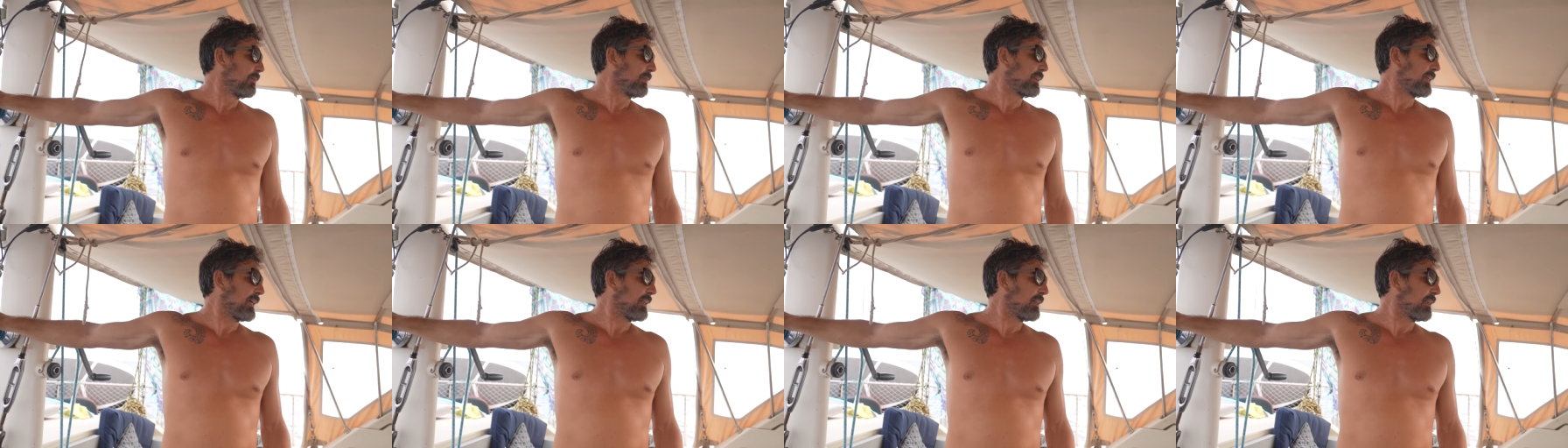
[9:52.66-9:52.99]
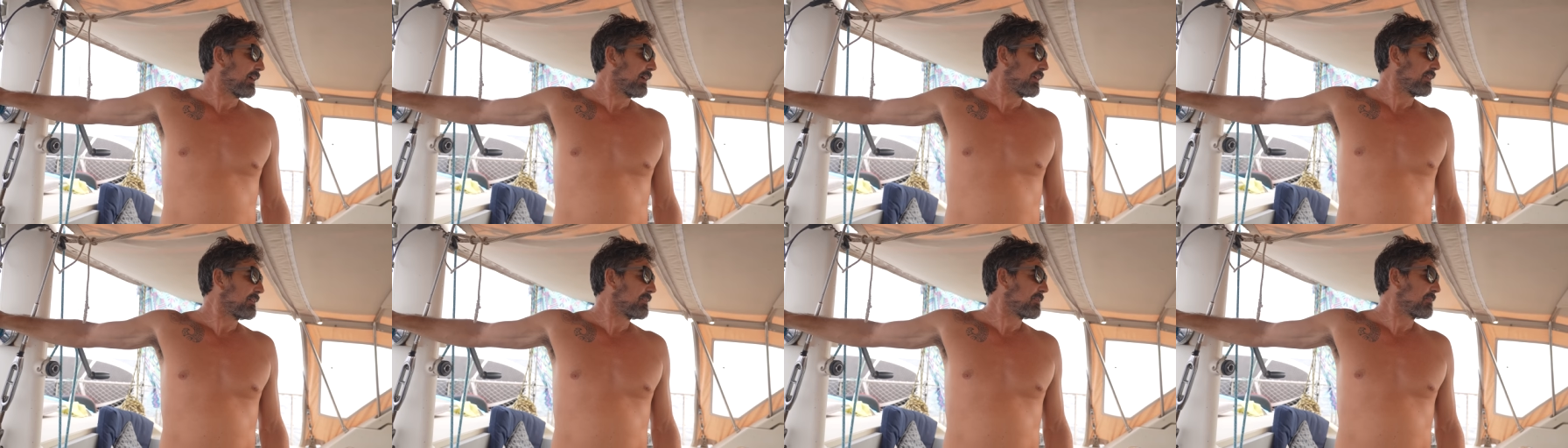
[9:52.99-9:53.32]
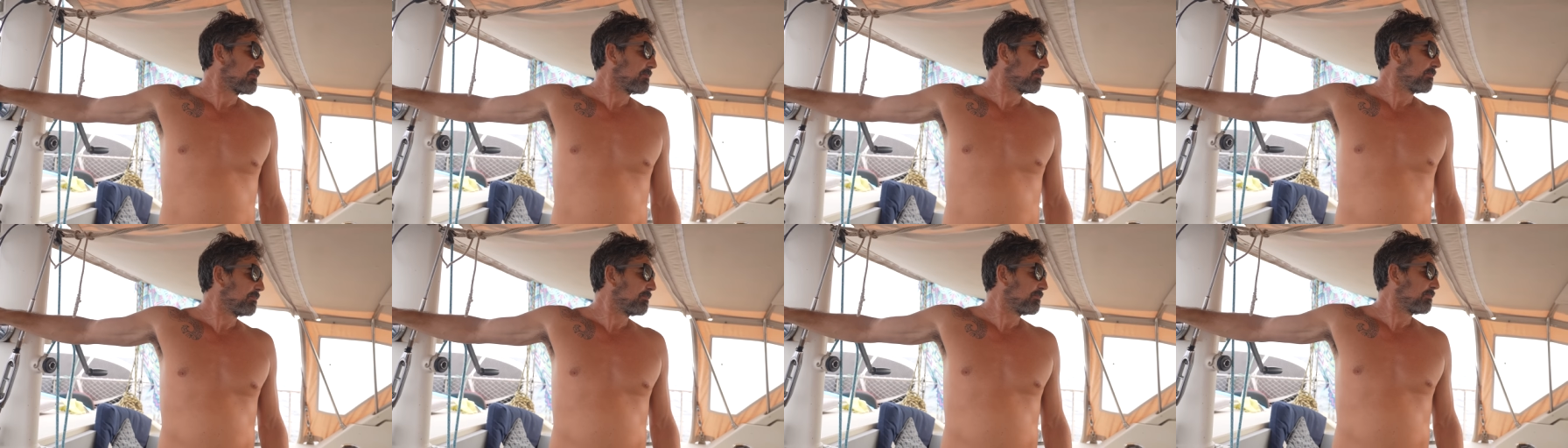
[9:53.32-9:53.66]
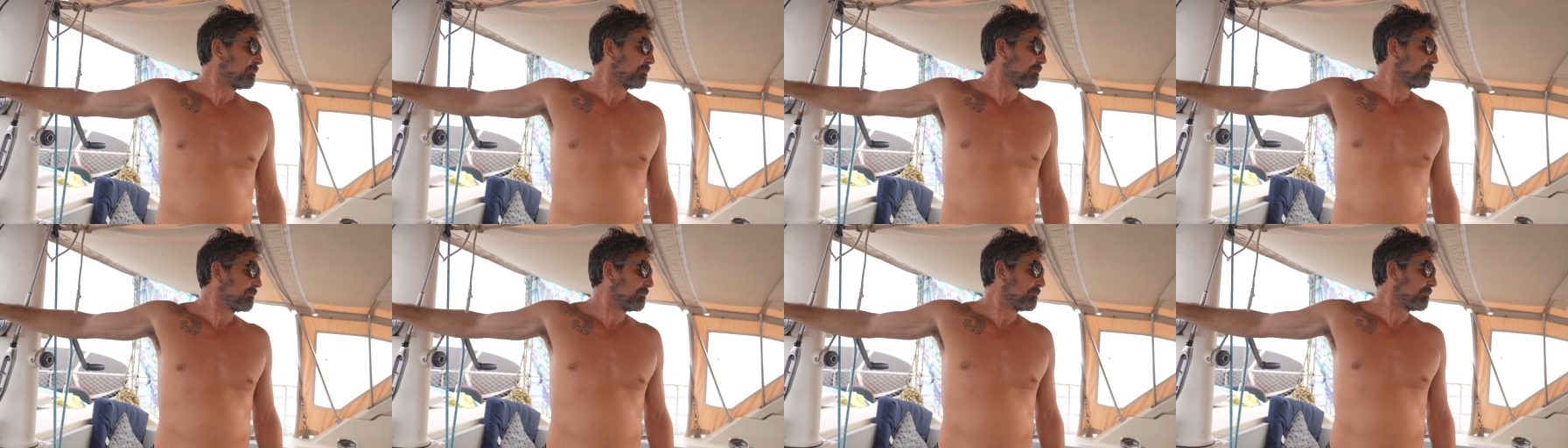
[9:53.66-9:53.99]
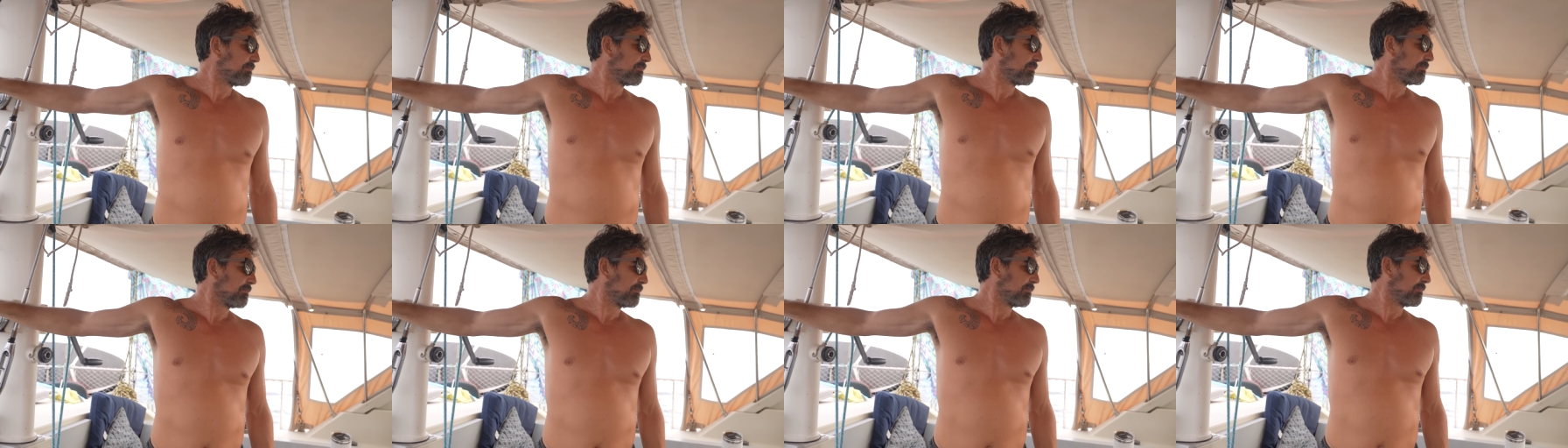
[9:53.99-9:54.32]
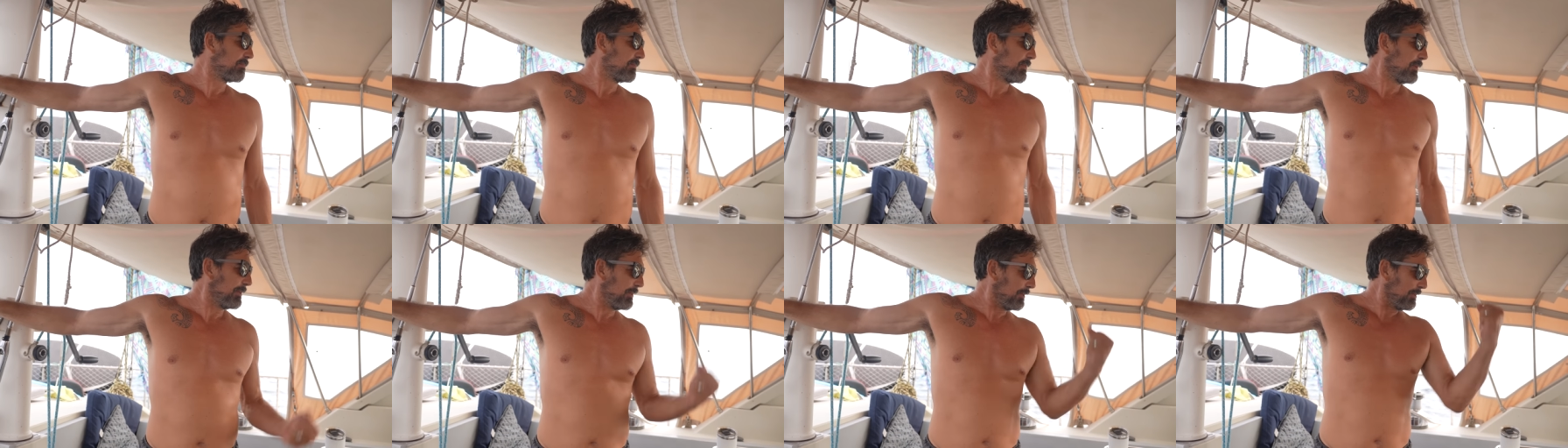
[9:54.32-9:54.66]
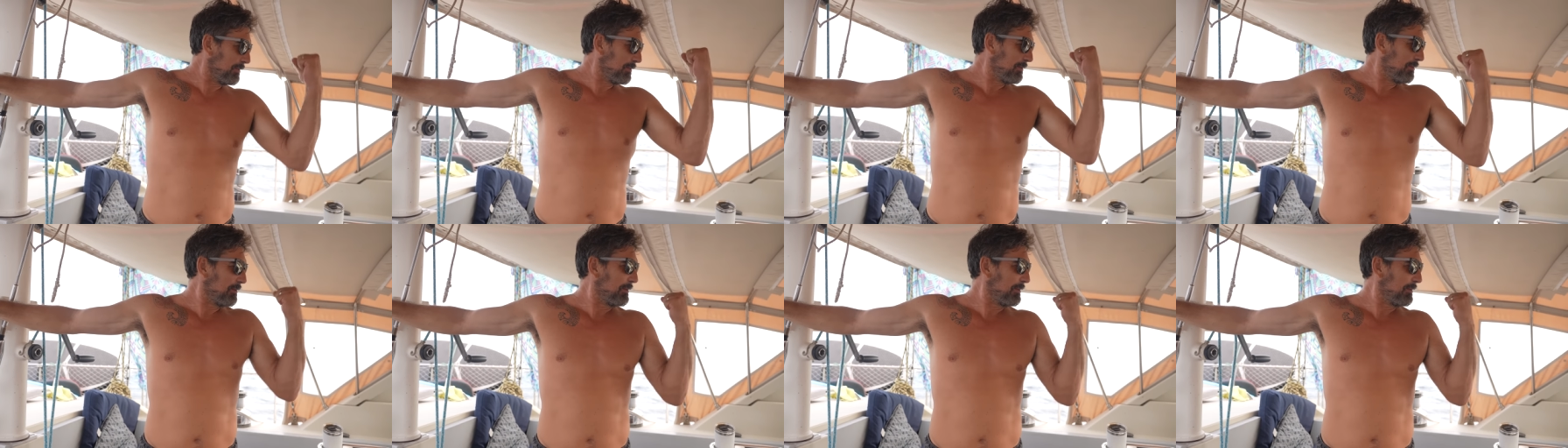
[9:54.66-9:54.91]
ten knots. Oh, look at us